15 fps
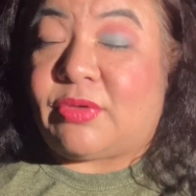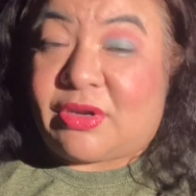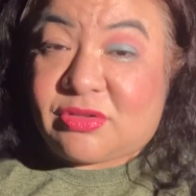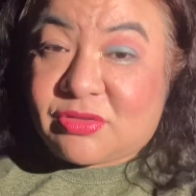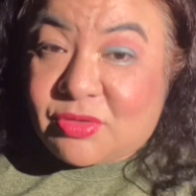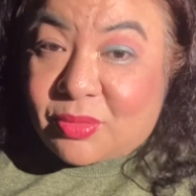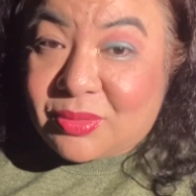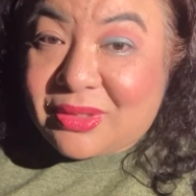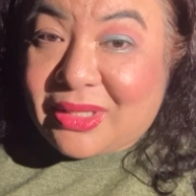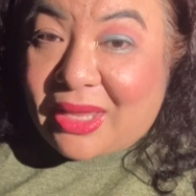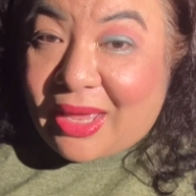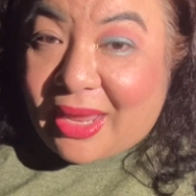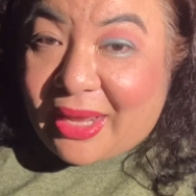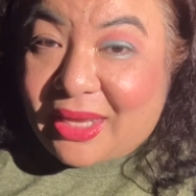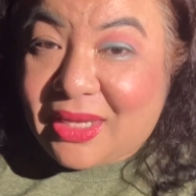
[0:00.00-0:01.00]
Don't
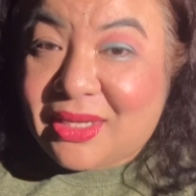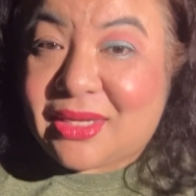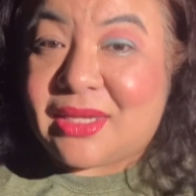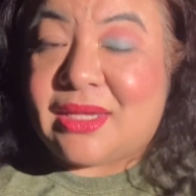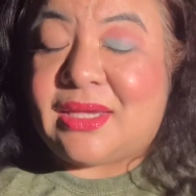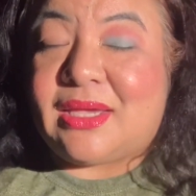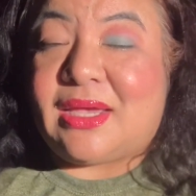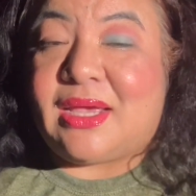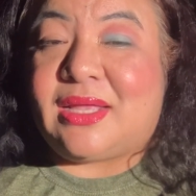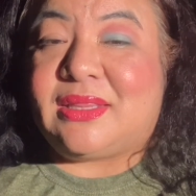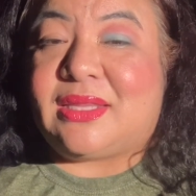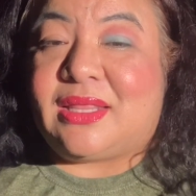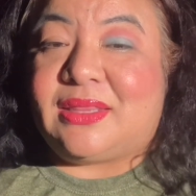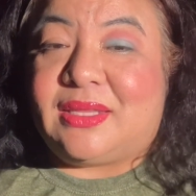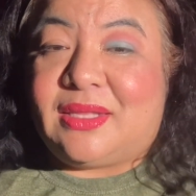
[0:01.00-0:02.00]
Lie, and
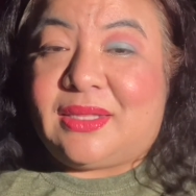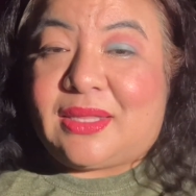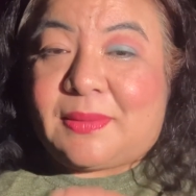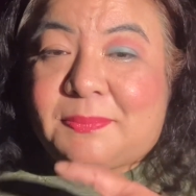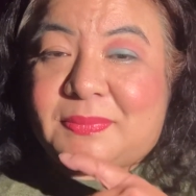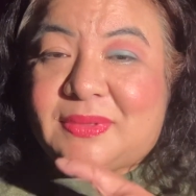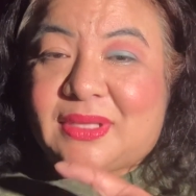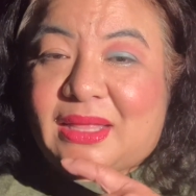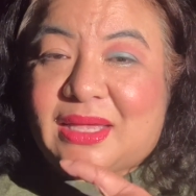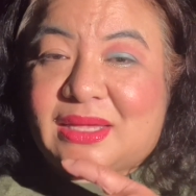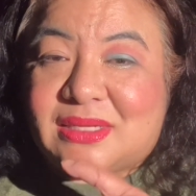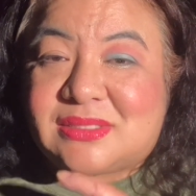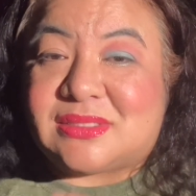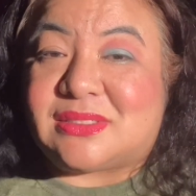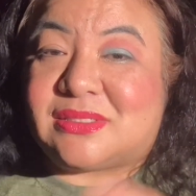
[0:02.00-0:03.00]
then the lip
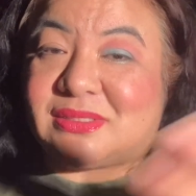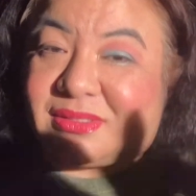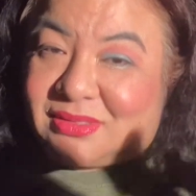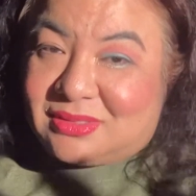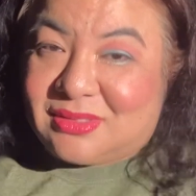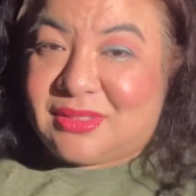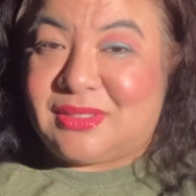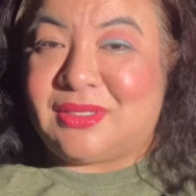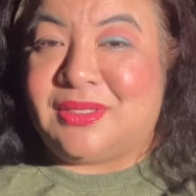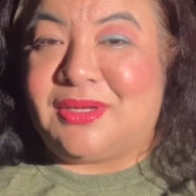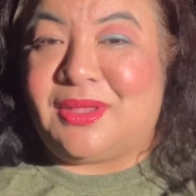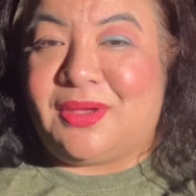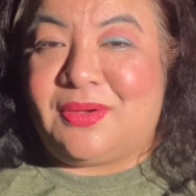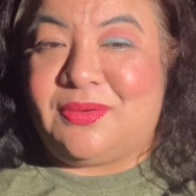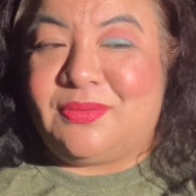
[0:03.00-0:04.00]
gloss is
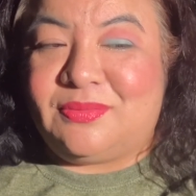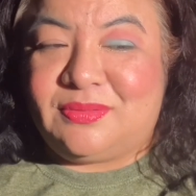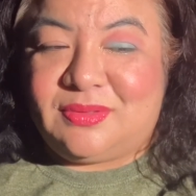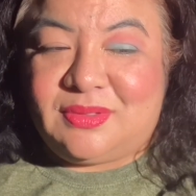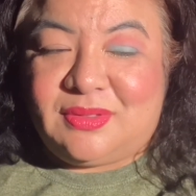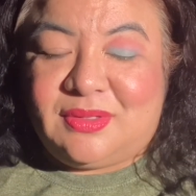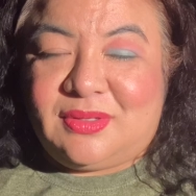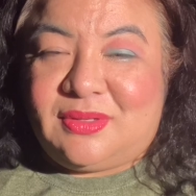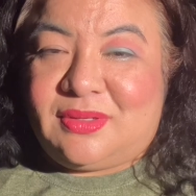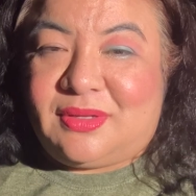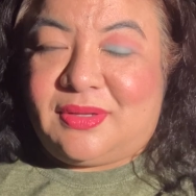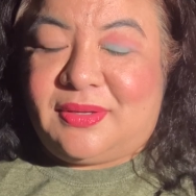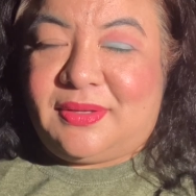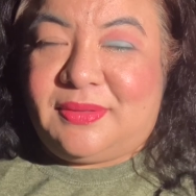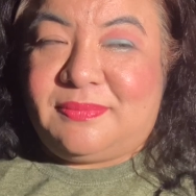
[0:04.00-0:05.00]

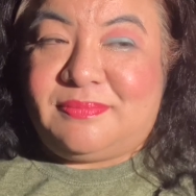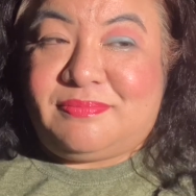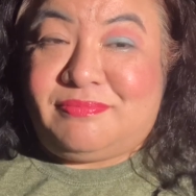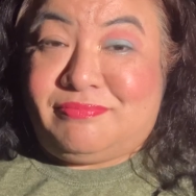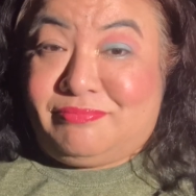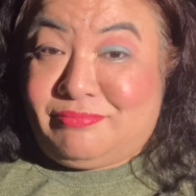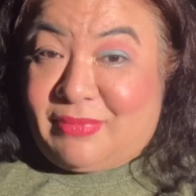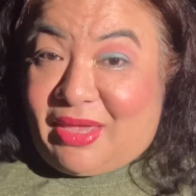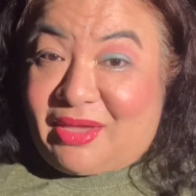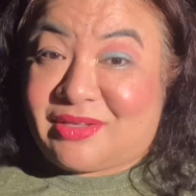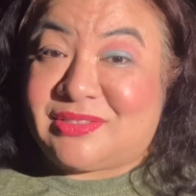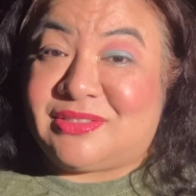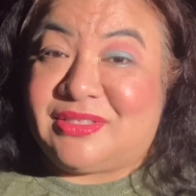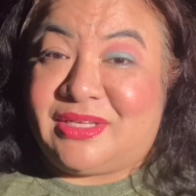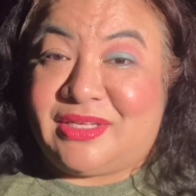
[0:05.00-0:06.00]
uh,
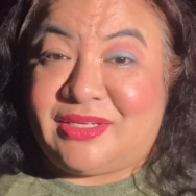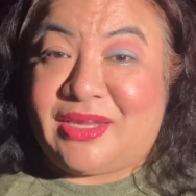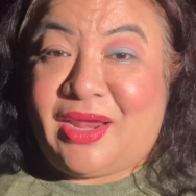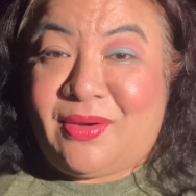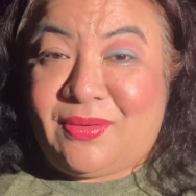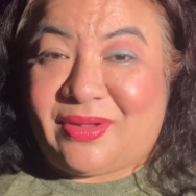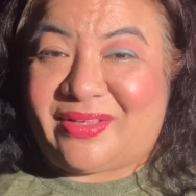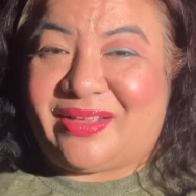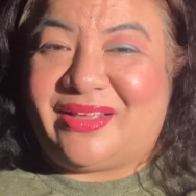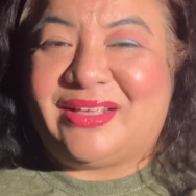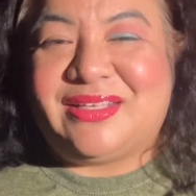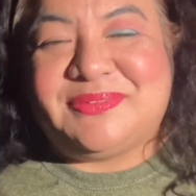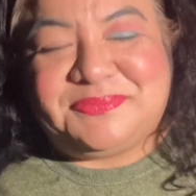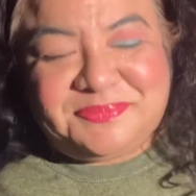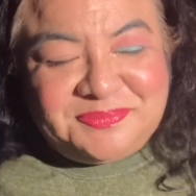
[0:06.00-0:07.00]
excellent Erica.
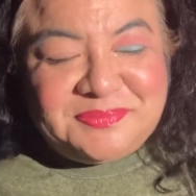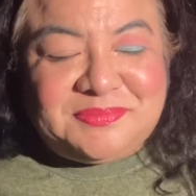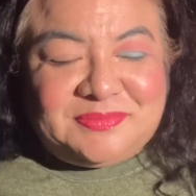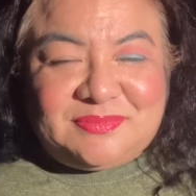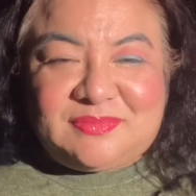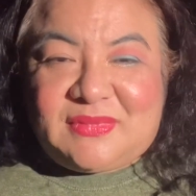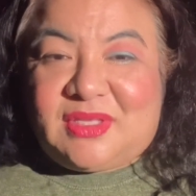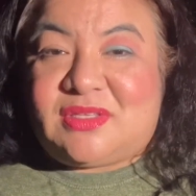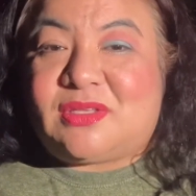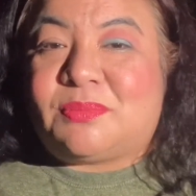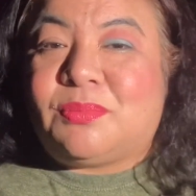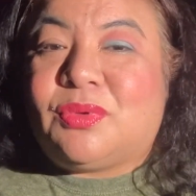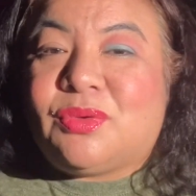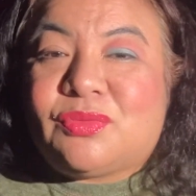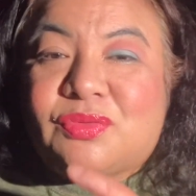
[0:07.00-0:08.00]
It's a
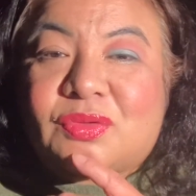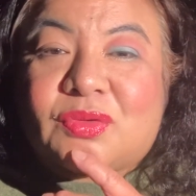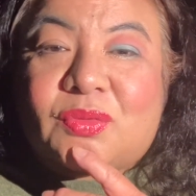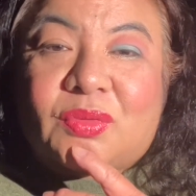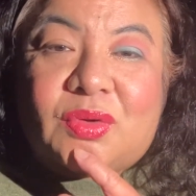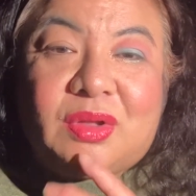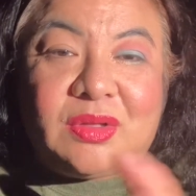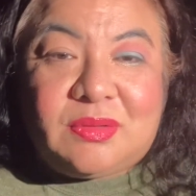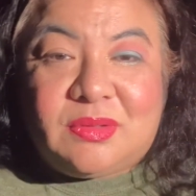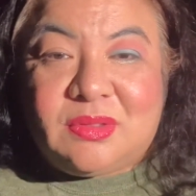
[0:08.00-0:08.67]
beautiful coral